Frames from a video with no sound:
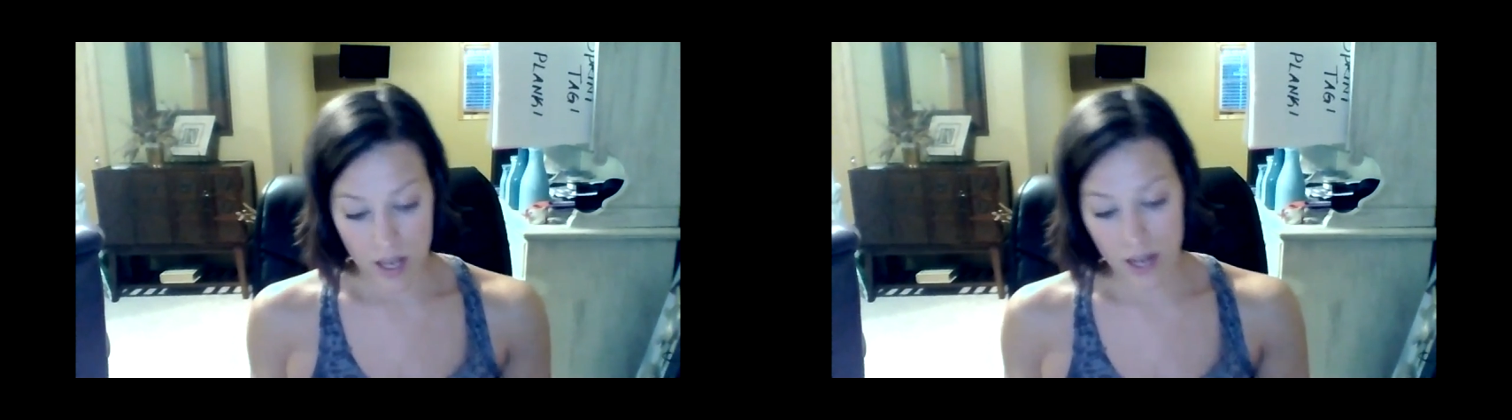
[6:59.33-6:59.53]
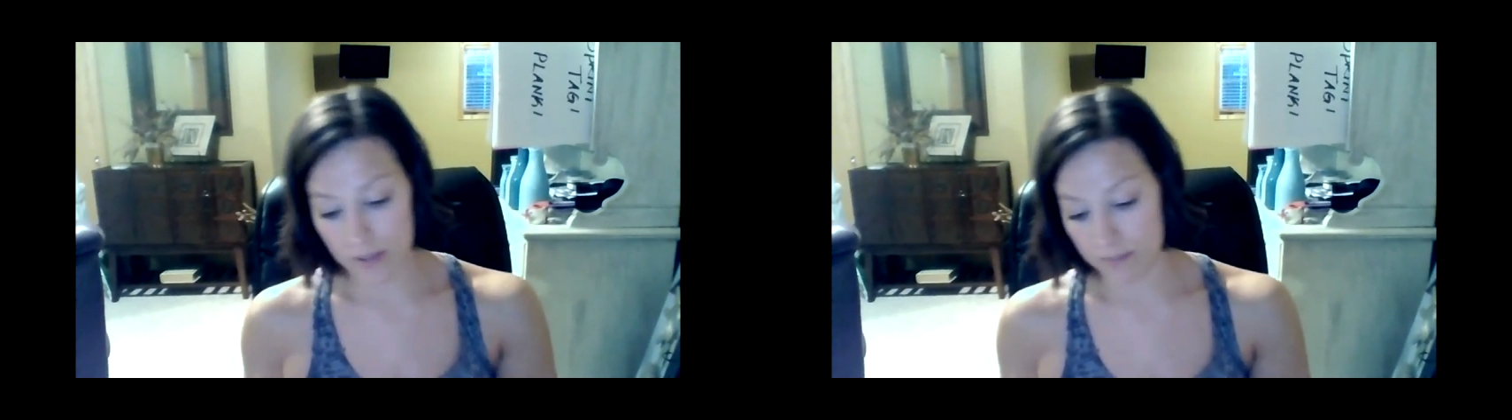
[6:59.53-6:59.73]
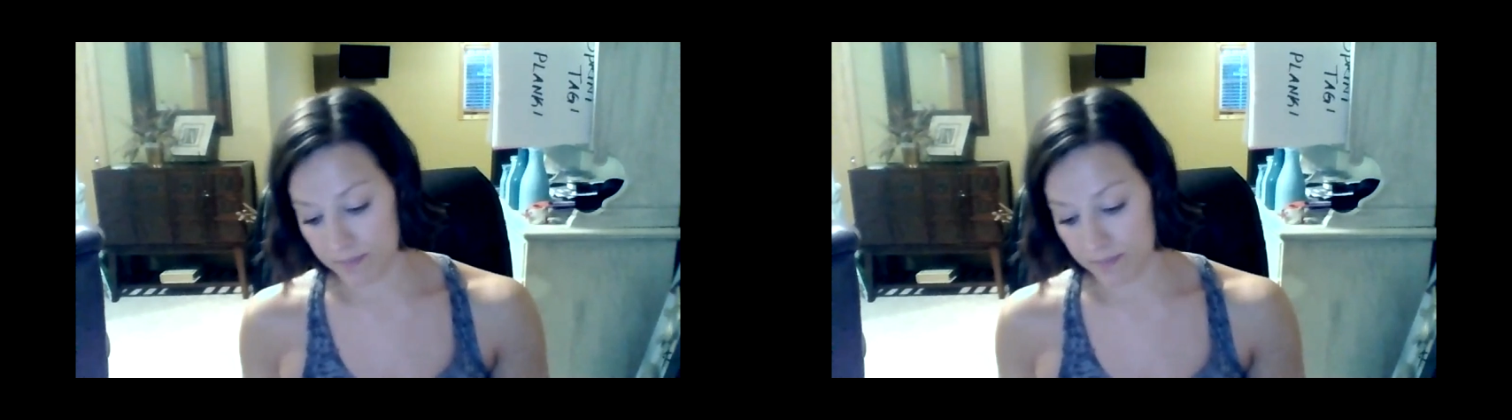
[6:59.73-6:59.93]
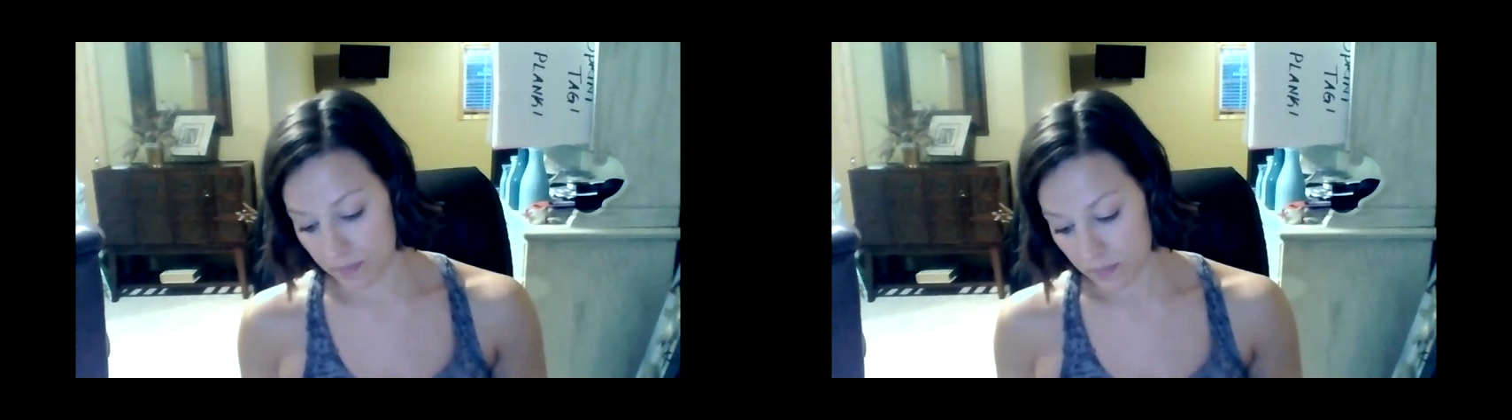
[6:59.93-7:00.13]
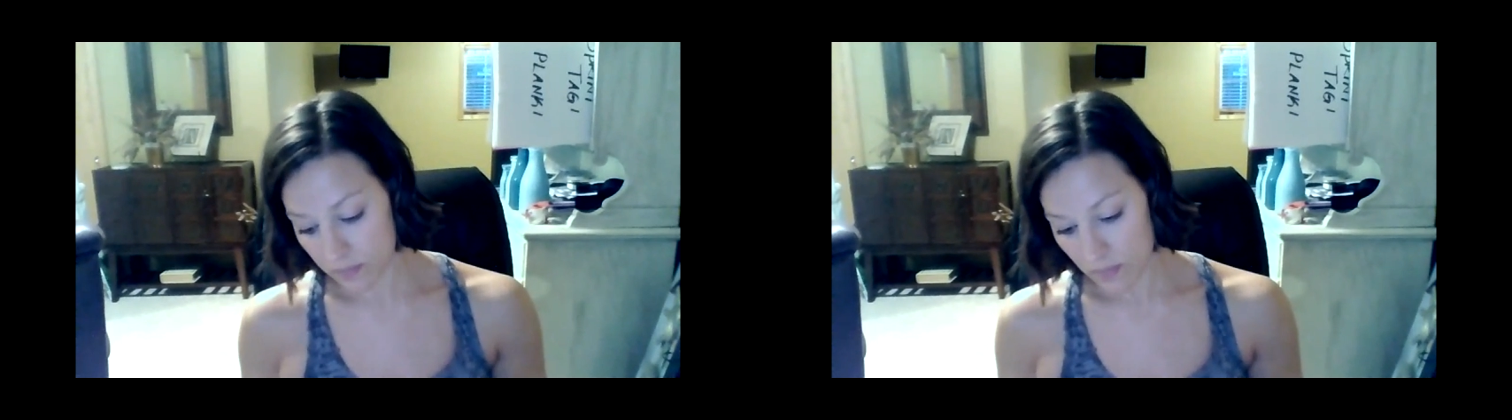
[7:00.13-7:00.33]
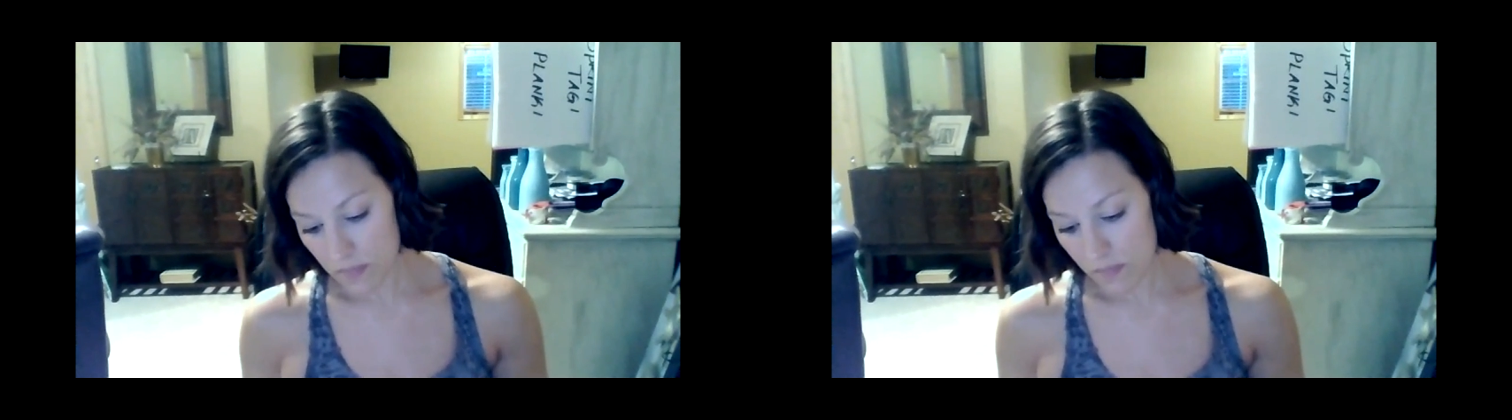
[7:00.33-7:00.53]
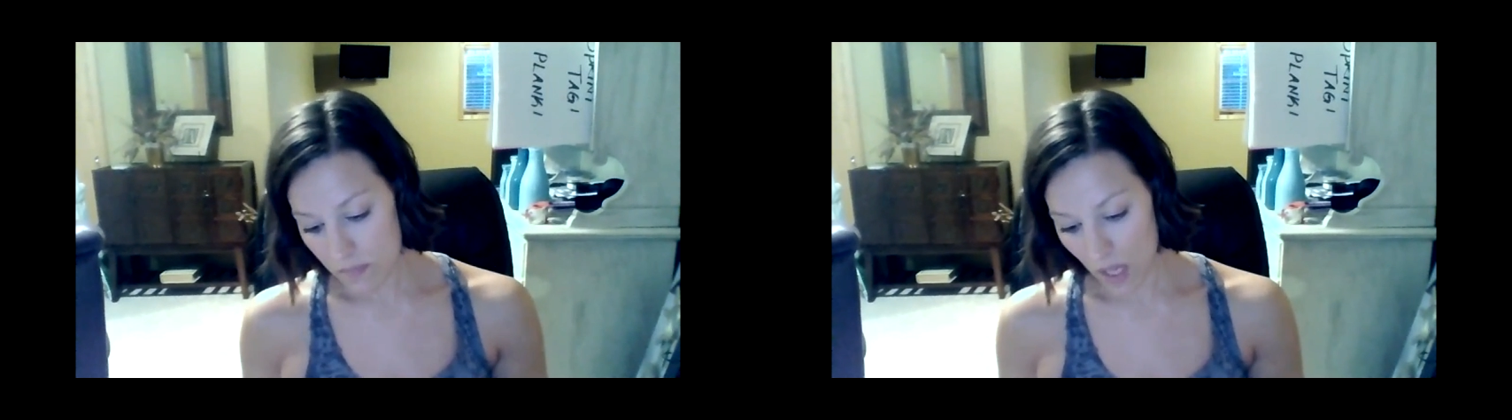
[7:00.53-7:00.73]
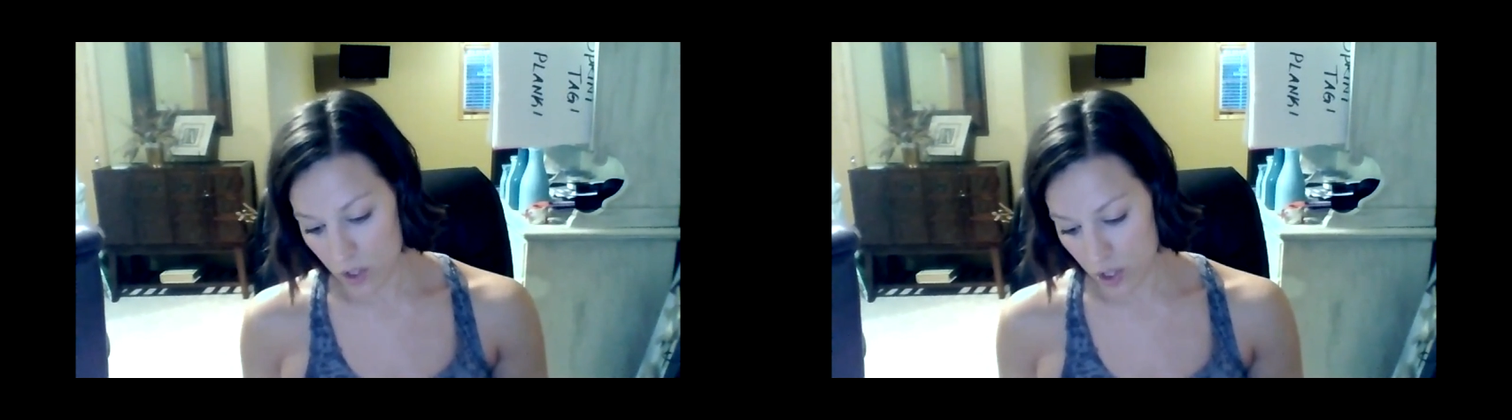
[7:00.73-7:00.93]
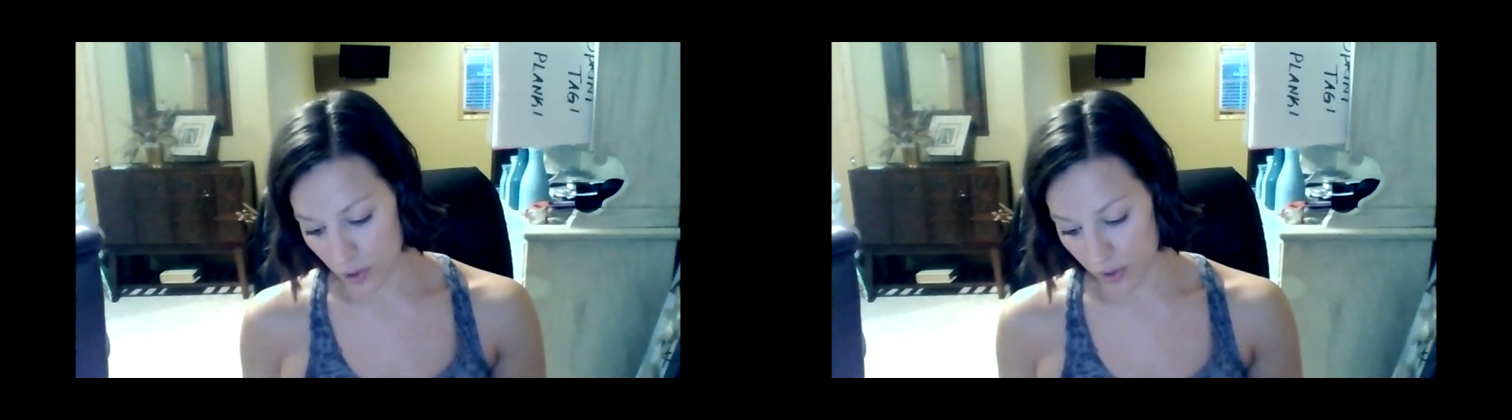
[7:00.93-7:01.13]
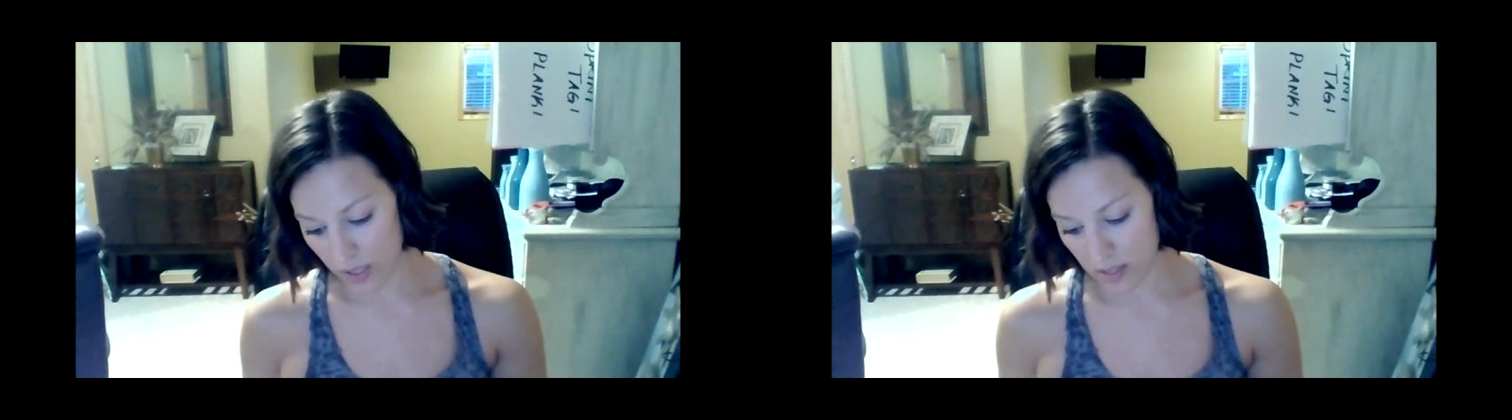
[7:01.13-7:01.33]
I'll just
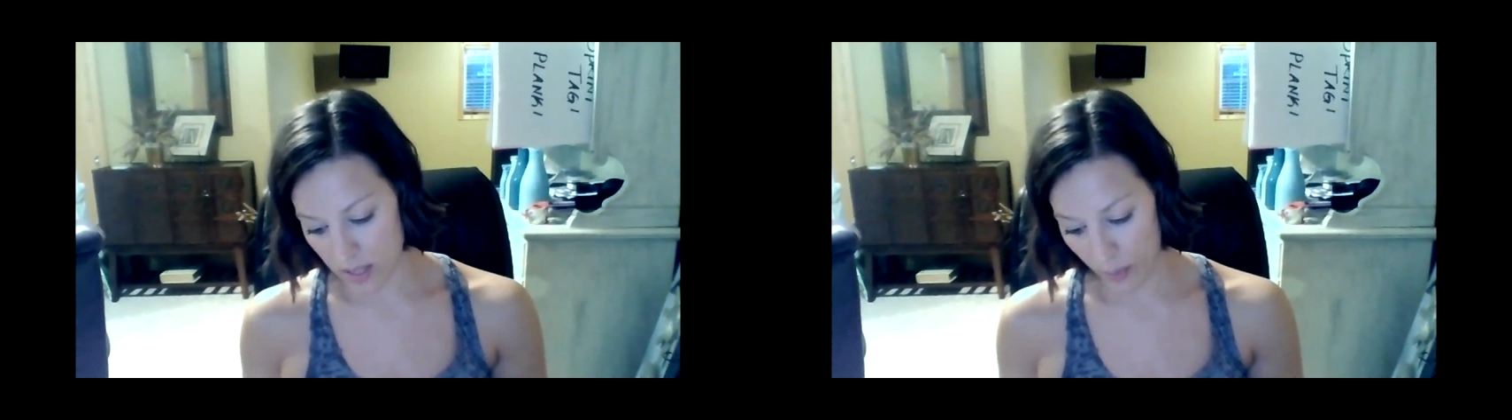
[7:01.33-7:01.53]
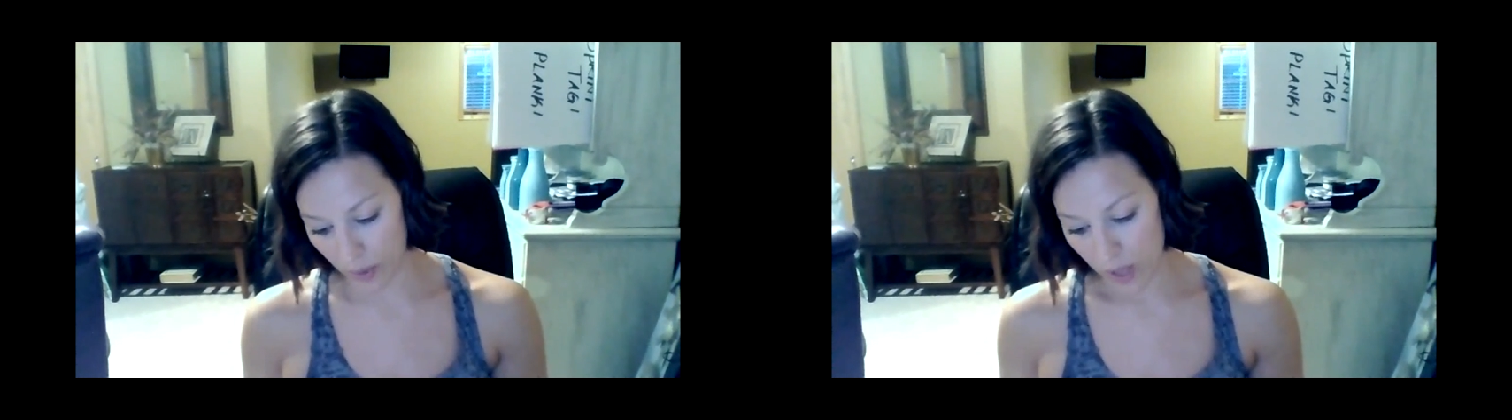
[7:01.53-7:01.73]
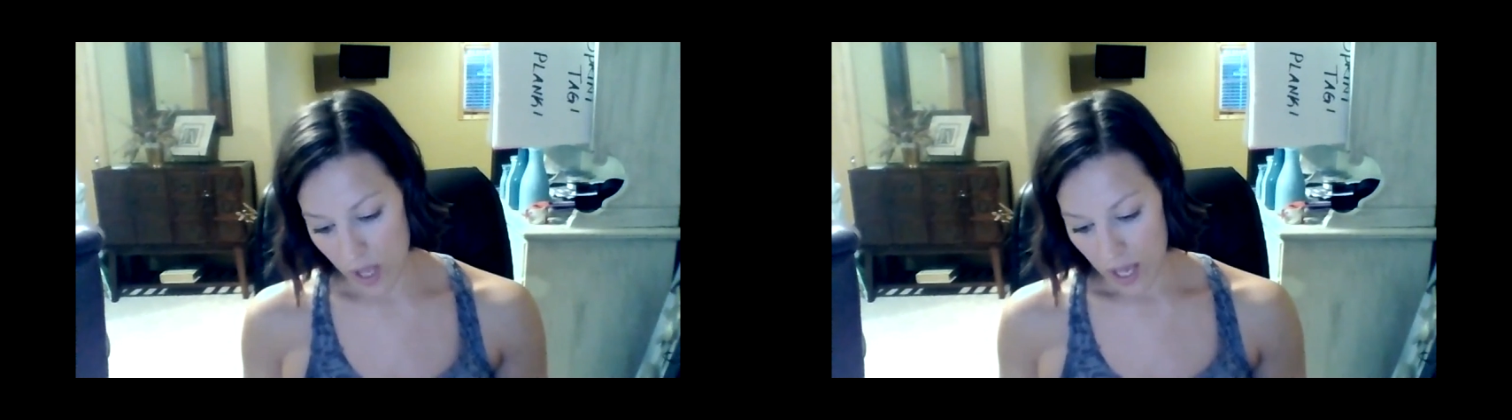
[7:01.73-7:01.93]
show you an example.